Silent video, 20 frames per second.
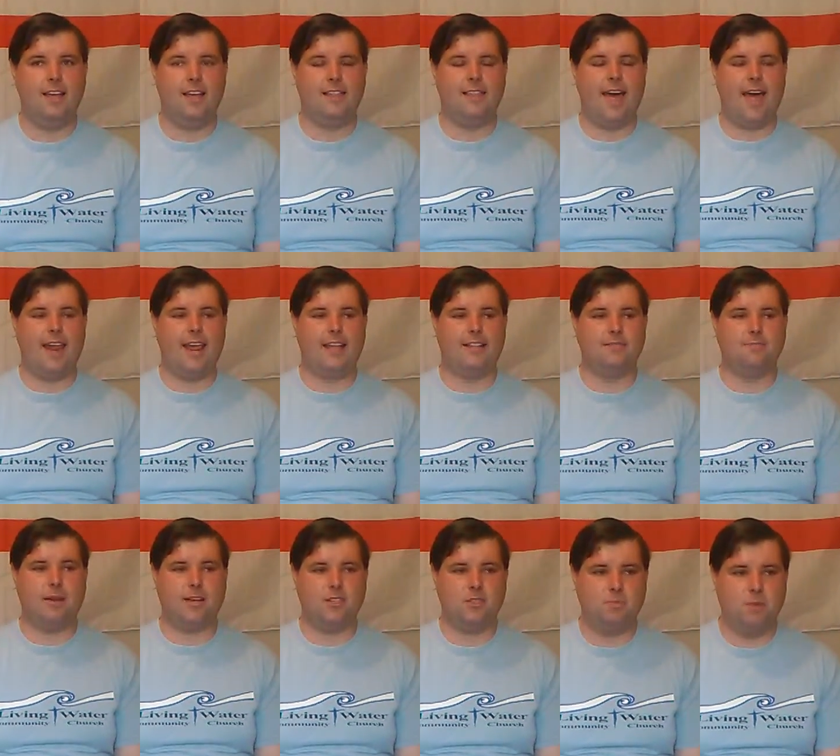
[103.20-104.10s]
that it's
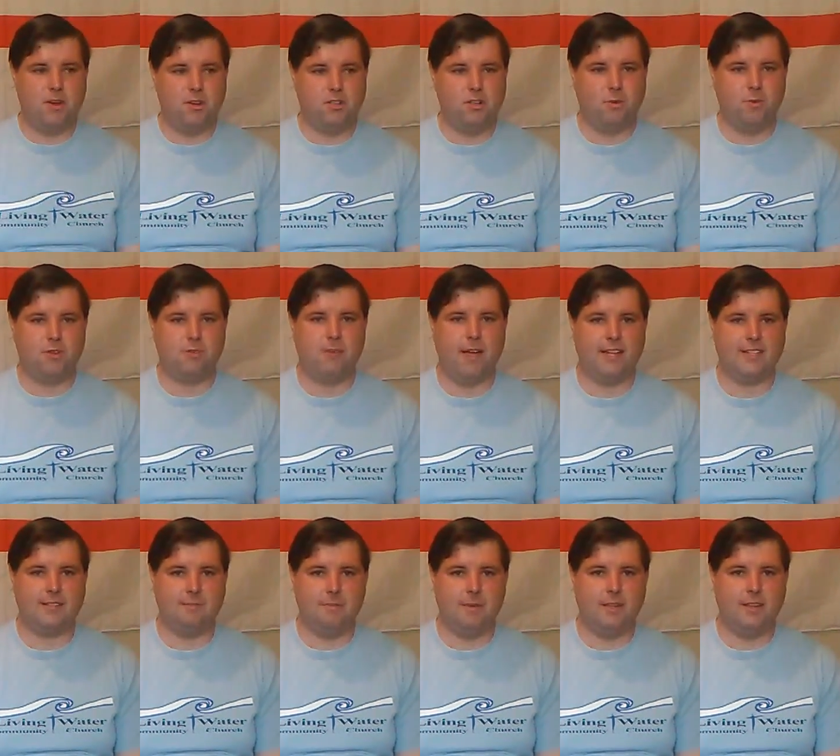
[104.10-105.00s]
my spiritual
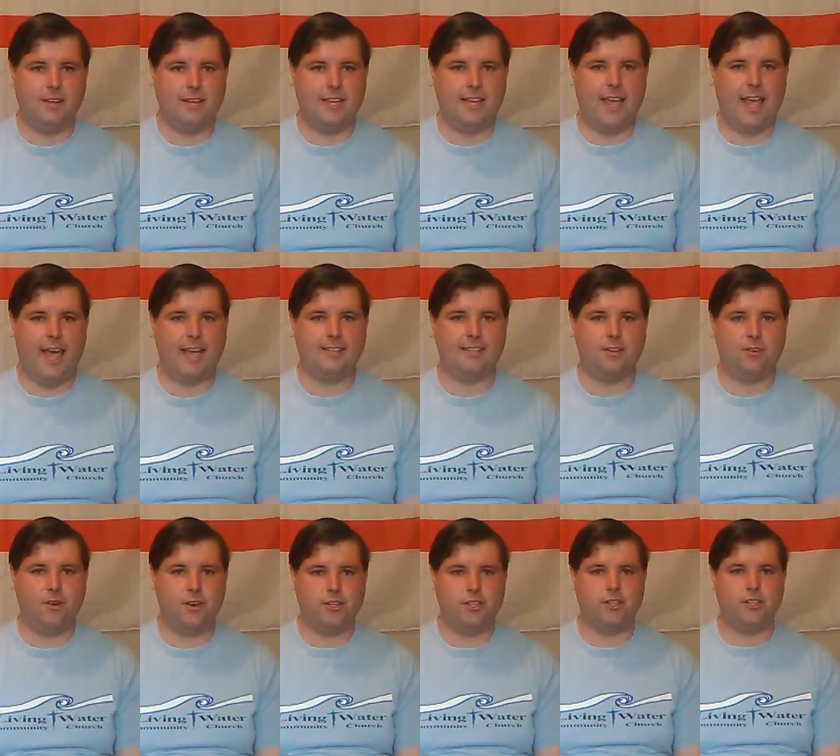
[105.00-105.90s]
responsibility as a
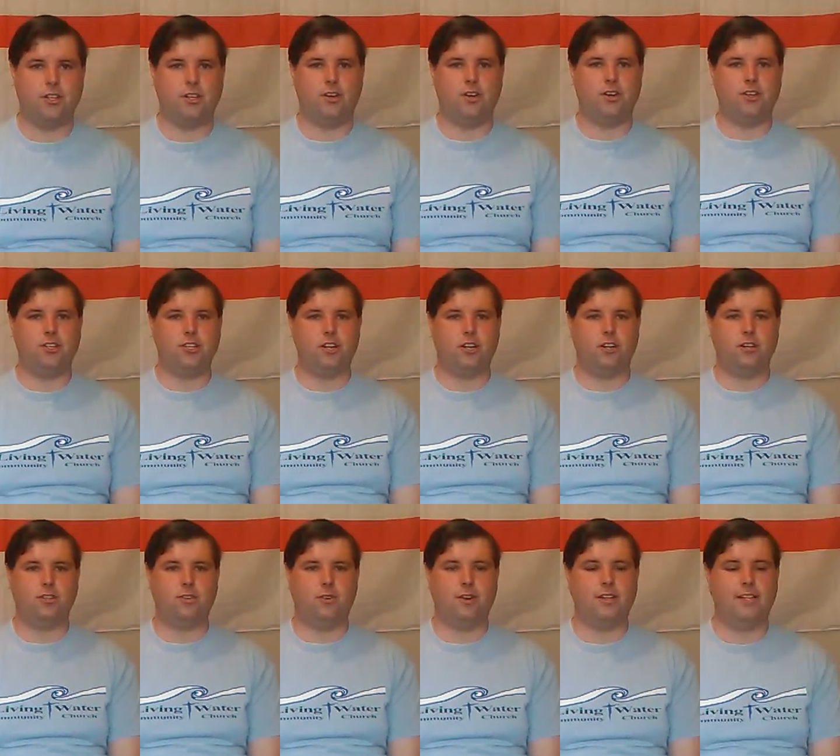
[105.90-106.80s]
Christian to go to
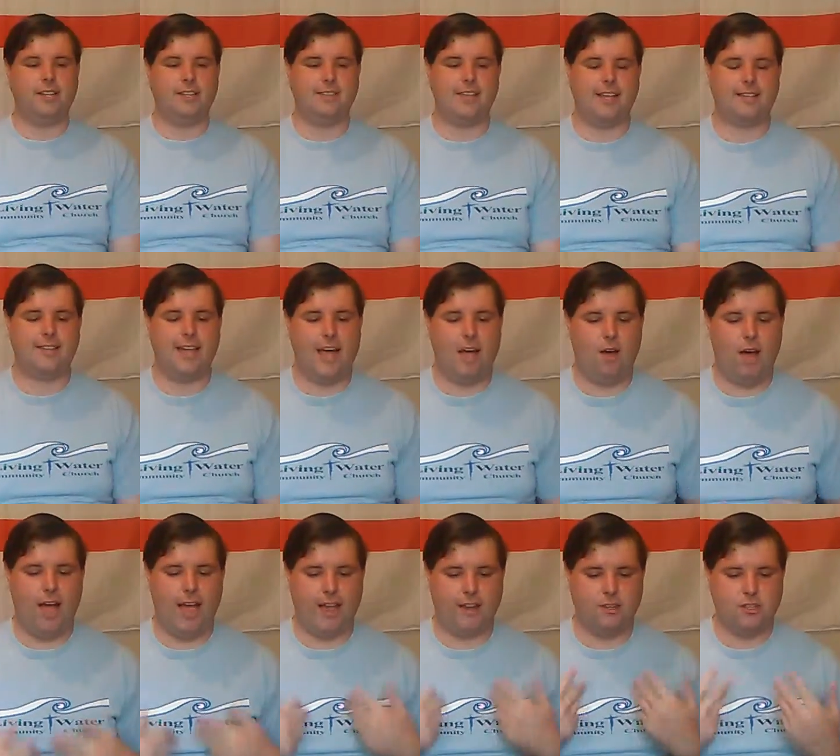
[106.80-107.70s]
church, or at least that's how
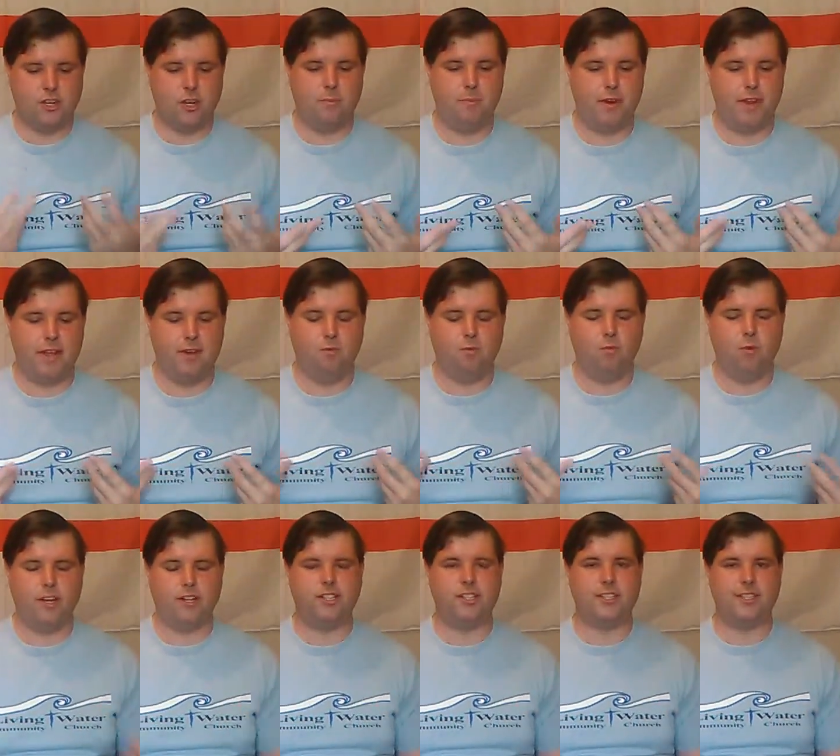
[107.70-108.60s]
I interpreted
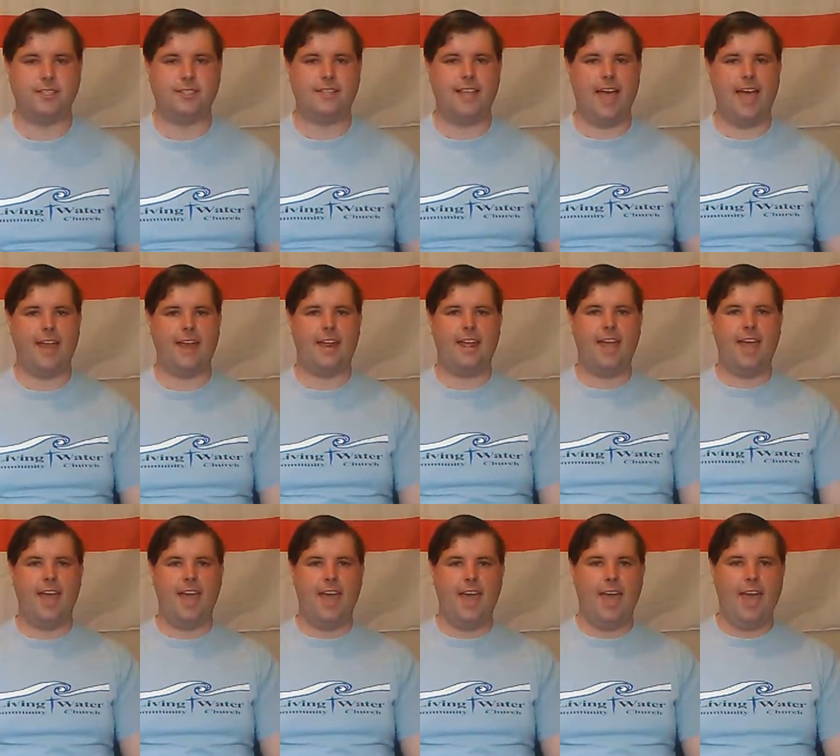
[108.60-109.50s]
what she said.
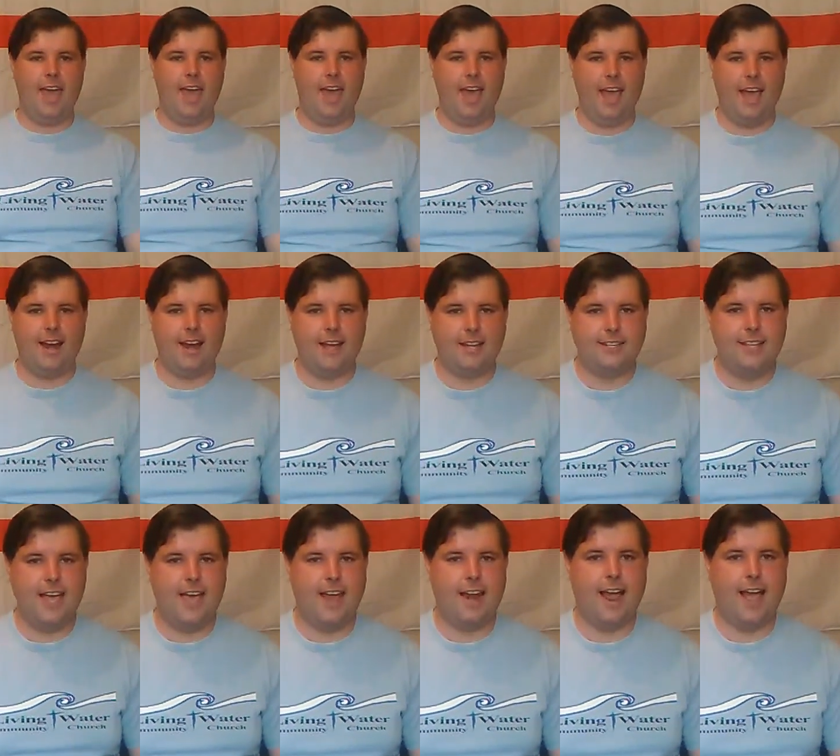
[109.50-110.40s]
And I
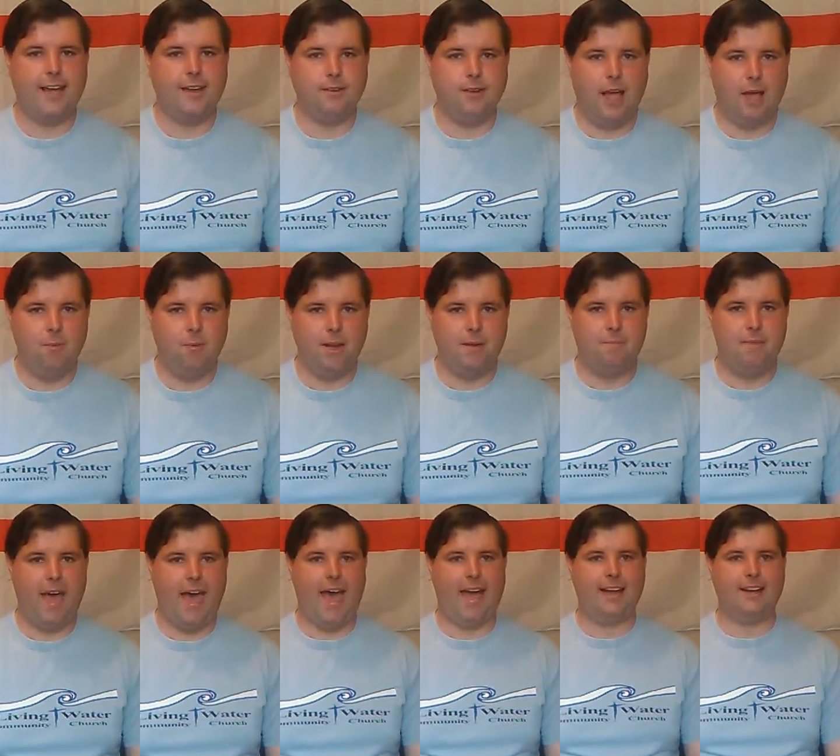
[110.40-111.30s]
did. I went
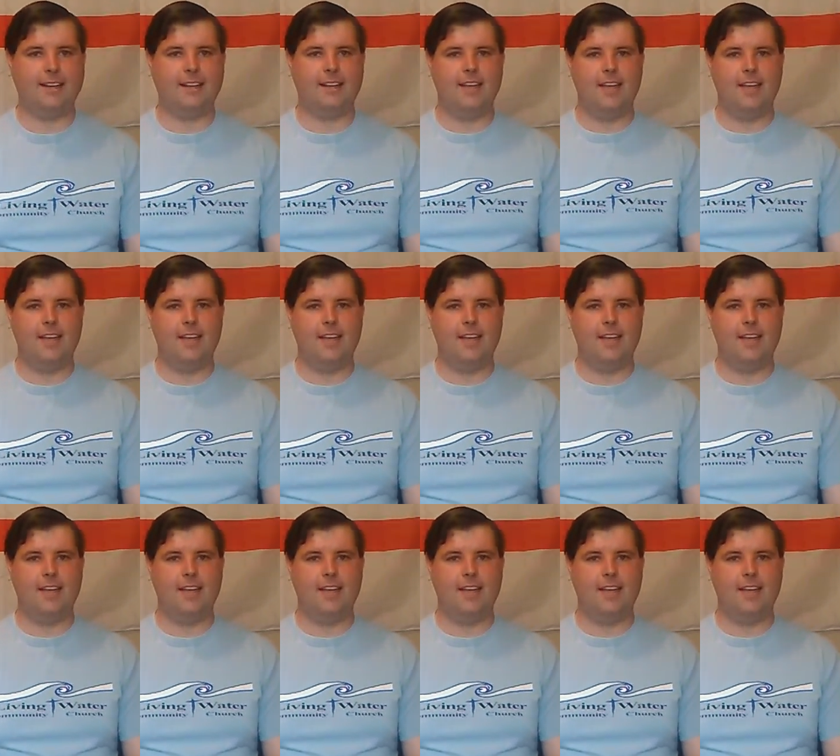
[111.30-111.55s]
back.